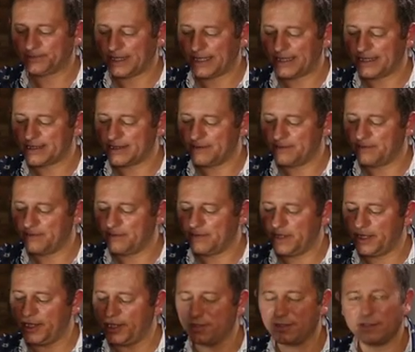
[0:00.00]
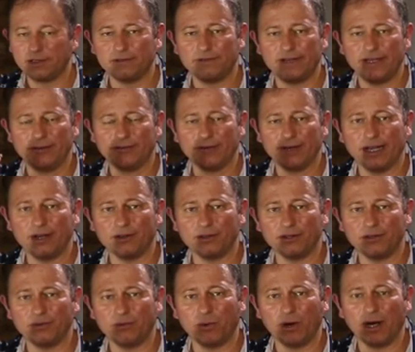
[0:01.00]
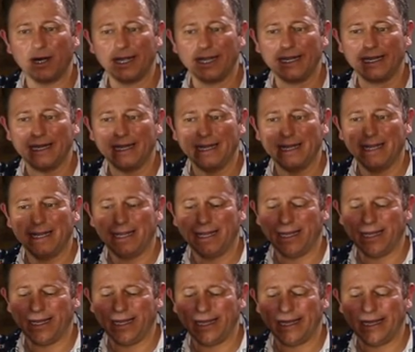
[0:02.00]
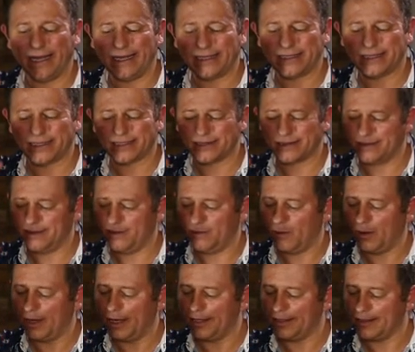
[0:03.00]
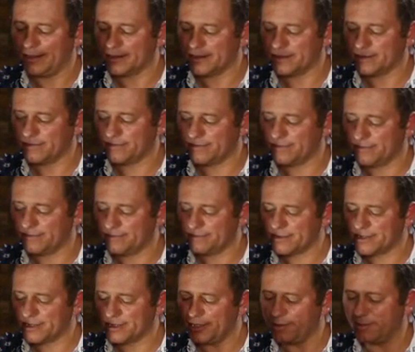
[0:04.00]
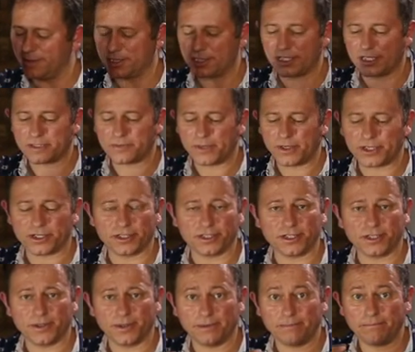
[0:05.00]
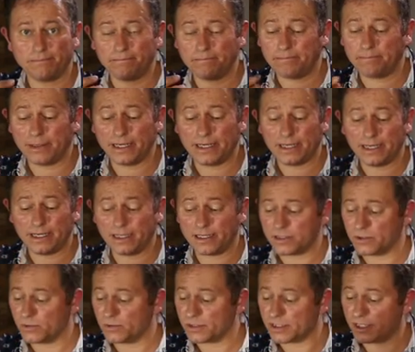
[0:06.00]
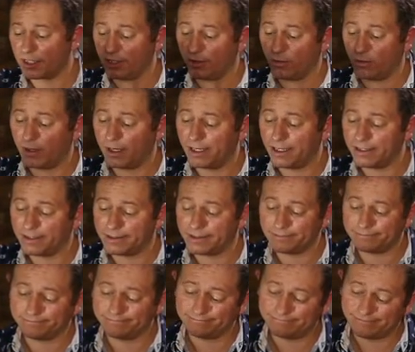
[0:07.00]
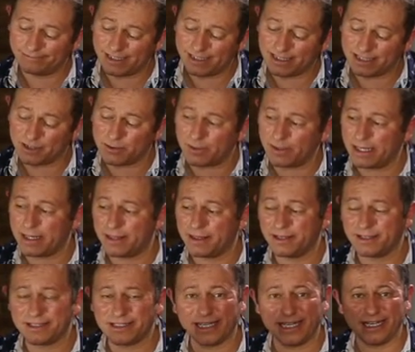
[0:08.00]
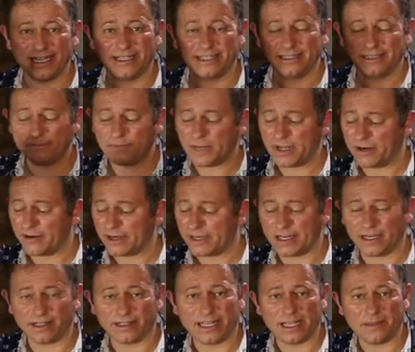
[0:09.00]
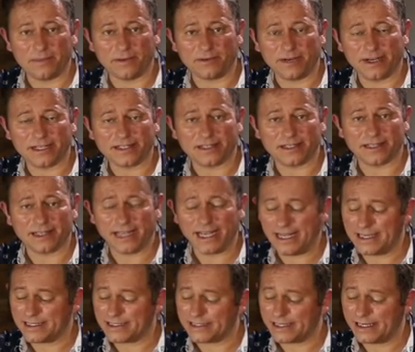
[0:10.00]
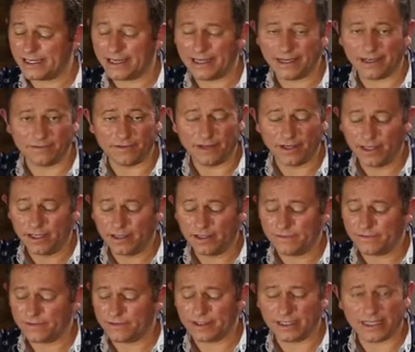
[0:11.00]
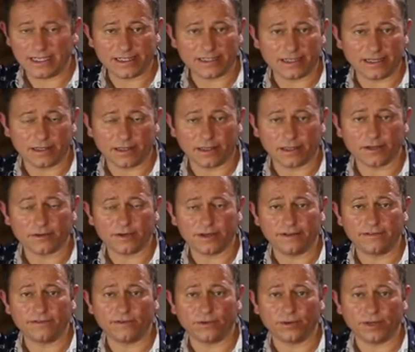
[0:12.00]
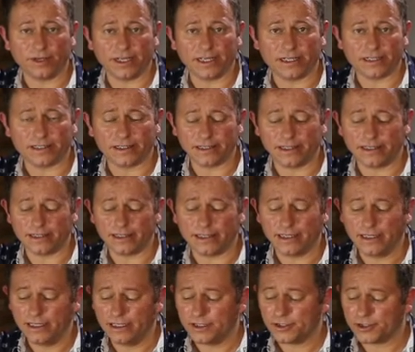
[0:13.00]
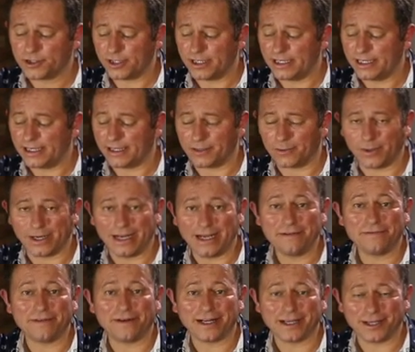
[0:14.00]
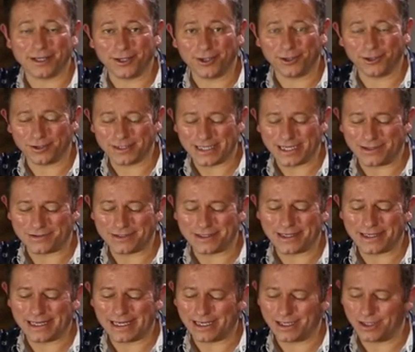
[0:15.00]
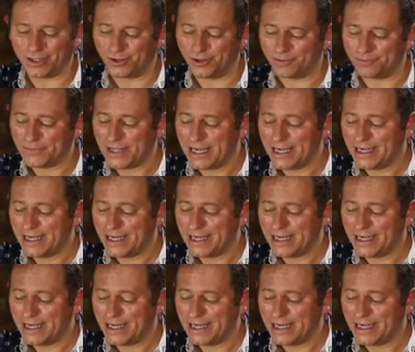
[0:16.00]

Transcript: It's a beautifully rounded wine. It's a wine that's got so much expression to it, but it's also a wine that, this is 2013, I reckon I'll keep the rest of the case that I have for at least another 3-4 years and then try another one, if I can hold out that long.